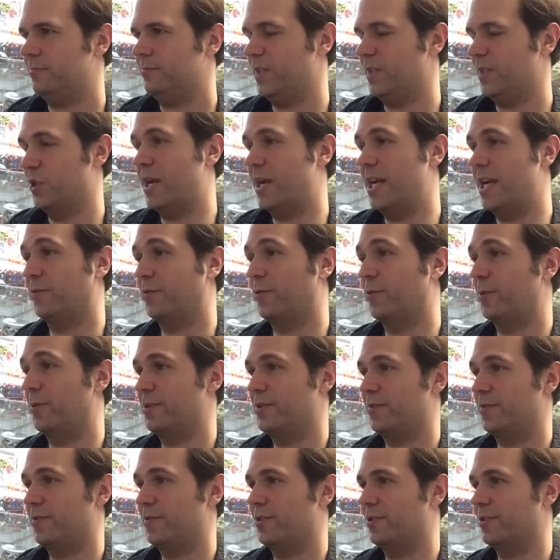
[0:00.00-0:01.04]
Transformers
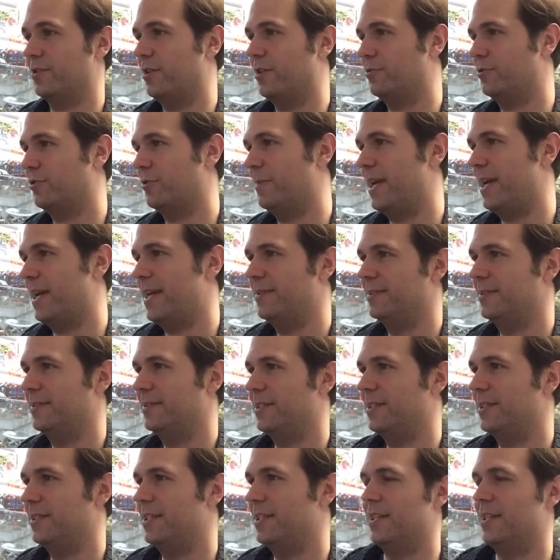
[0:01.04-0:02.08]
versus Ultraman.
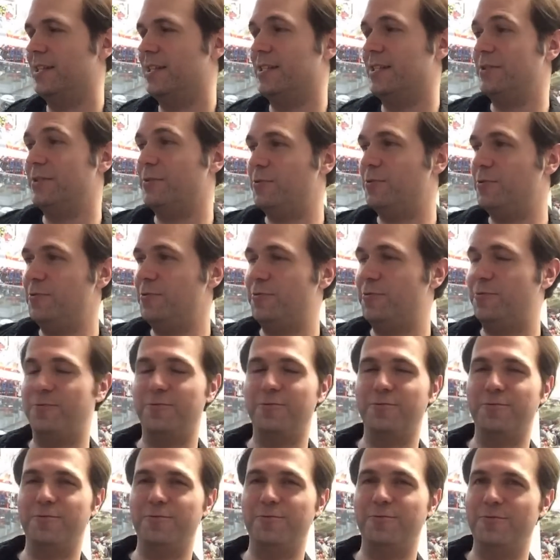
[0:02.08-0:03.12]
Oof,
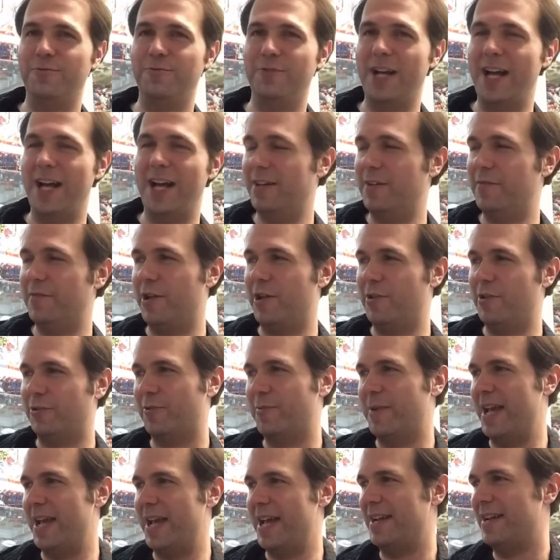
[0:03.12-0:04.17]
I love
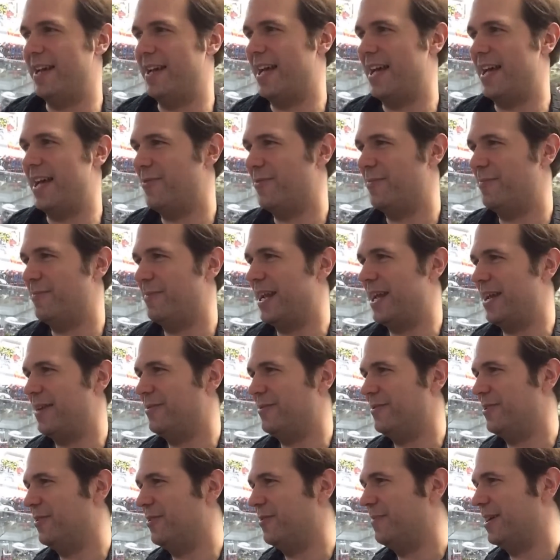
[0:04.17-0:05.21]
Ultraman. But I don't
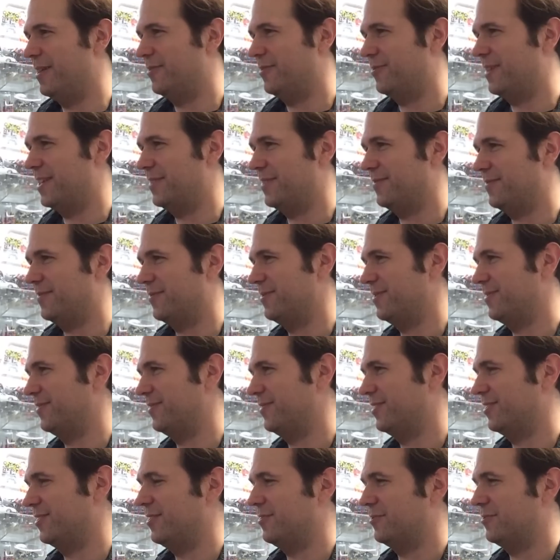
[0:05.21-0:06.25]
know about Transformers
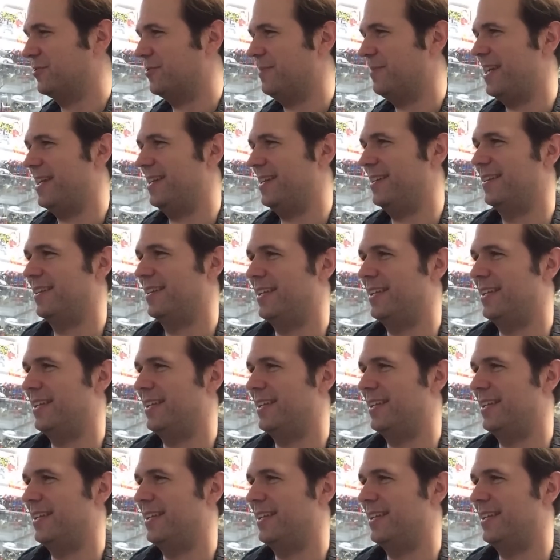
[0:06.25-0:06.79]
versus Ultraman.